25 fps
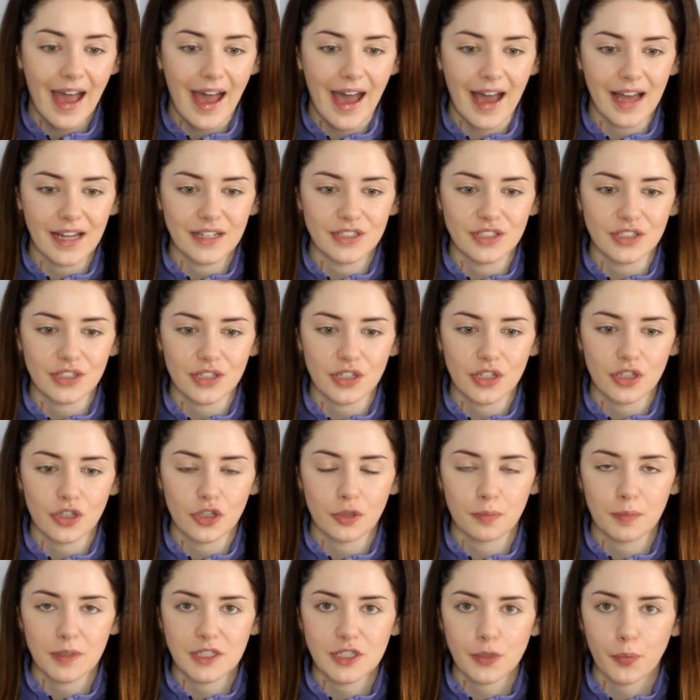And
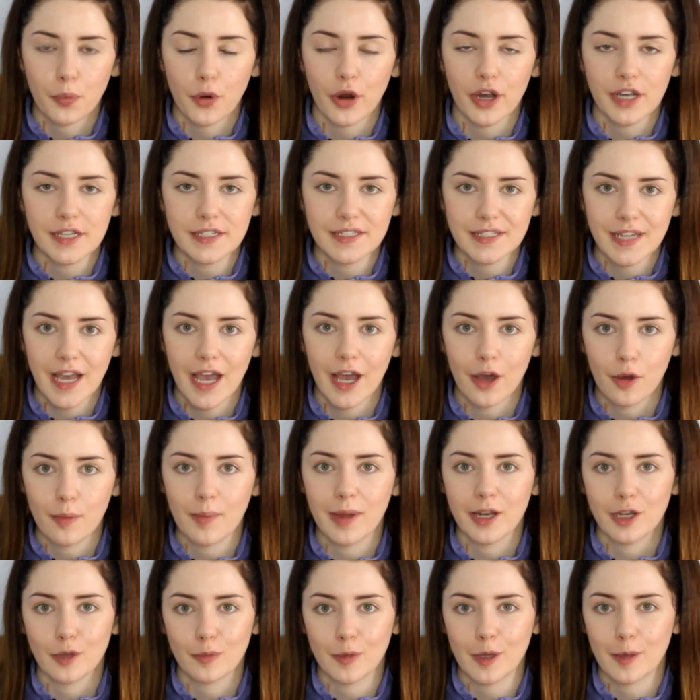you'd be surprised how
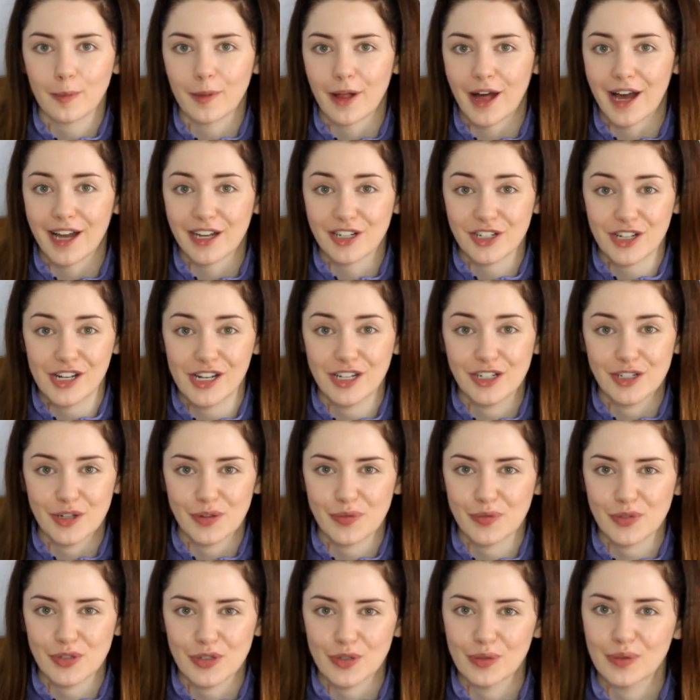many people actually
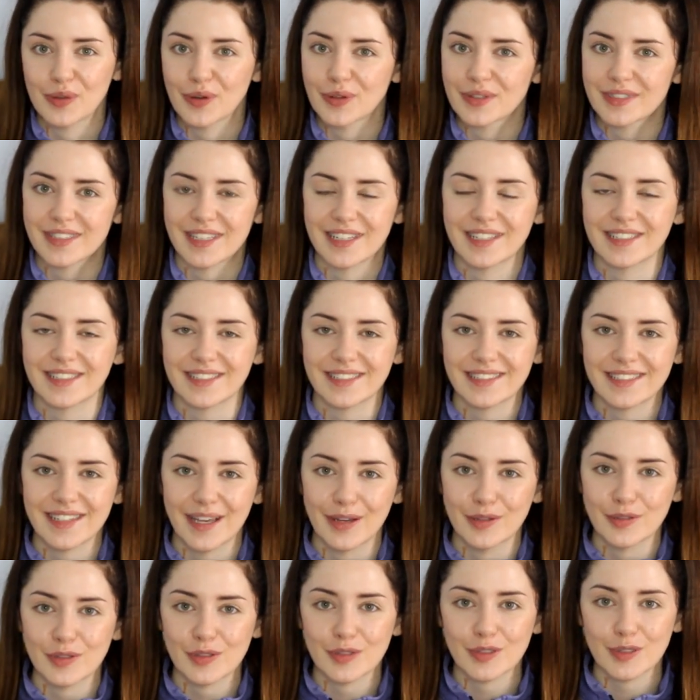don't do those things. It
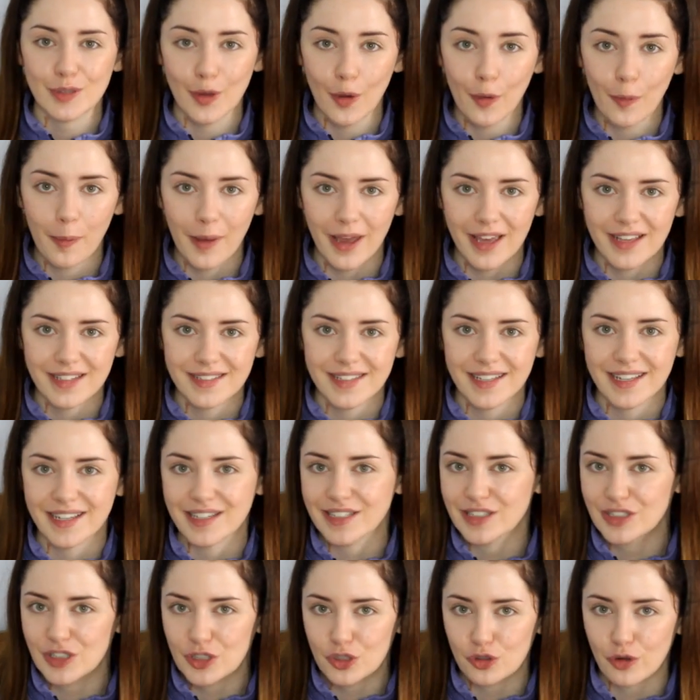sounds so basic
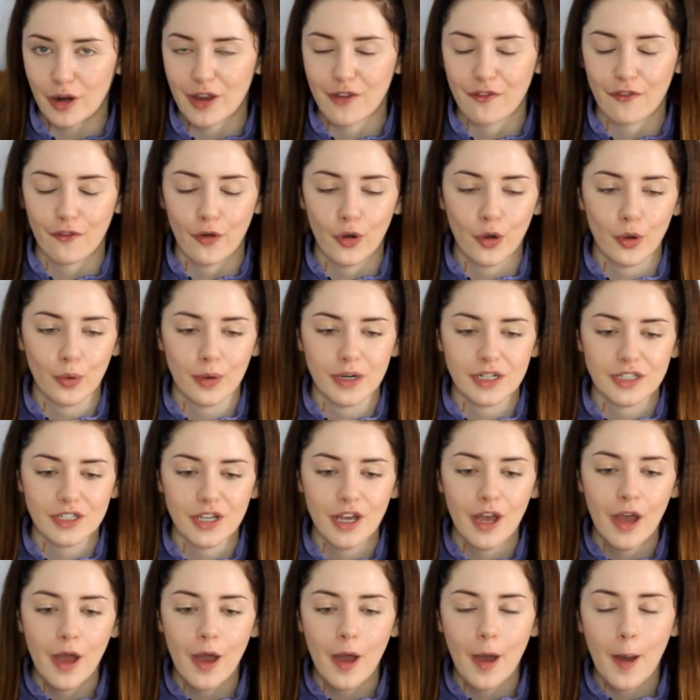and straightforward.